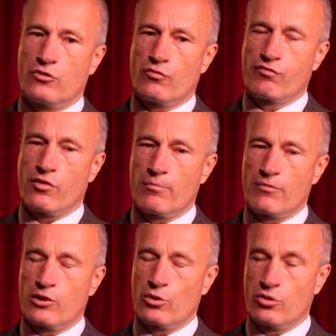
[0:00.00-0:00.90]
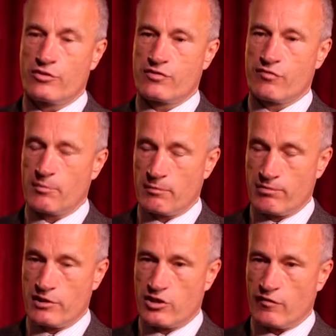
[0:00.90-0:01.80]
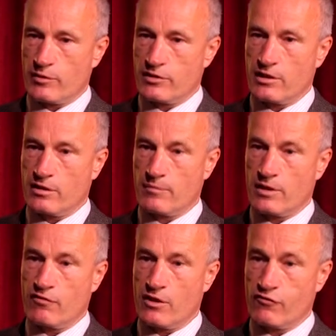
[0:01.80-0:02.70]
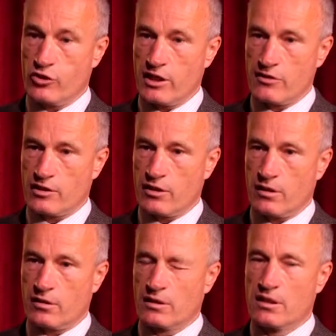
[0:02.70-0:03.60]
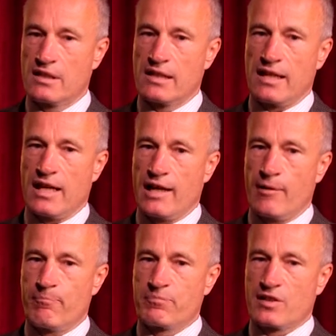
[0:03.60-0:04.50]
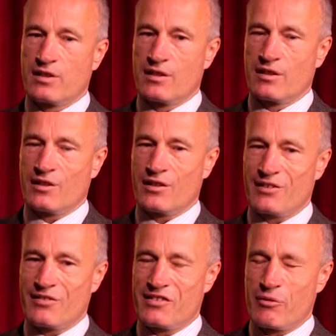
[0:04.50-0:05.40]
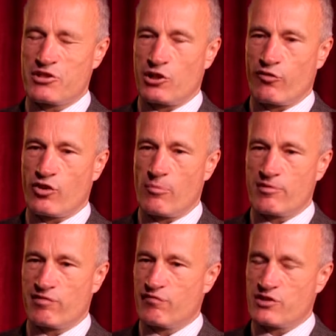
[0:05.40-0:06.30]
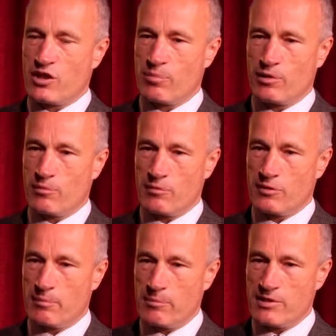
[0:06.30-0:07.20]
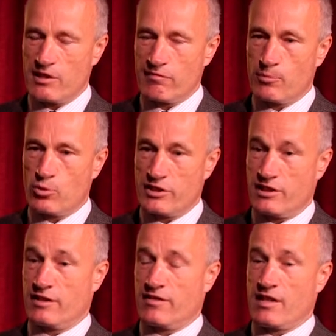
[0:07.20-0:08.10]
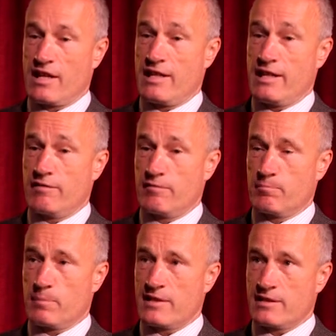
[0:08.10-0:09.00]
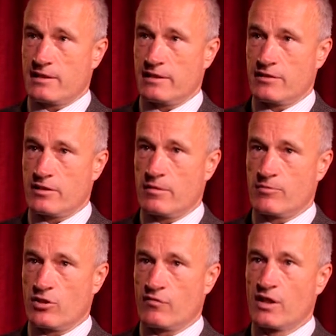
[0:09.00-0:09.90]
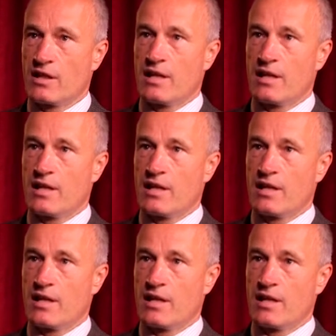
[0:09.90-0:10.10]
from the Lords, from the British government a few days ago. There was a lot of commentary, for example, the BBC reported it, that basically in terms of